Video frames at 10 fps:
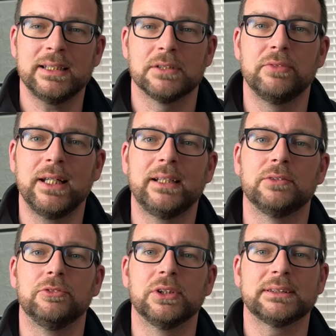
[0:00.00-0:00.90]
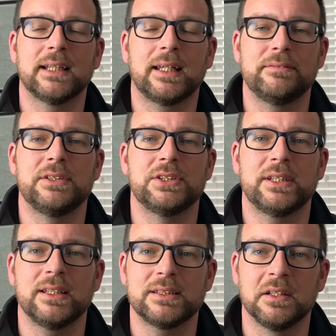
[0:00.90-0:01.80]
is a really good rucksack if you're just
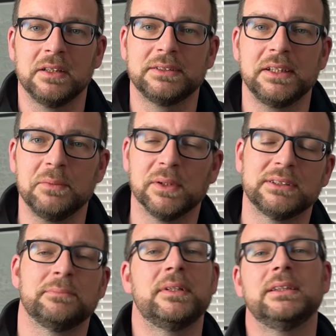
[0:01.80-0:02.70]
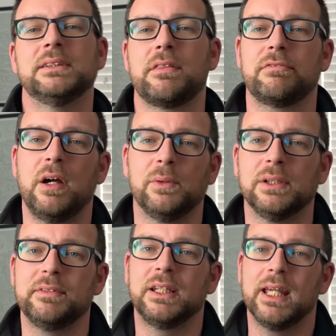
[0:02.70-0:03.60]
getting started and you want something to throw all
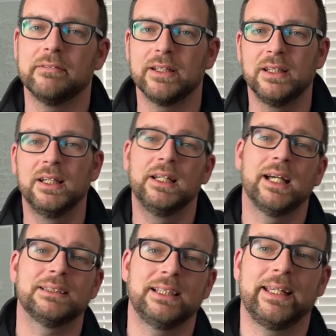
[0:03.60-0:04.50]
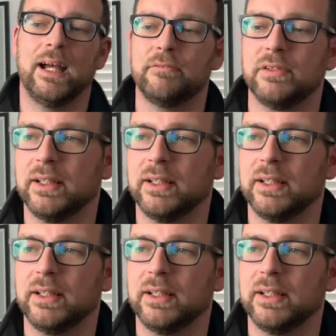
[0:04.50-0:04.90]
of your gear in and take out for a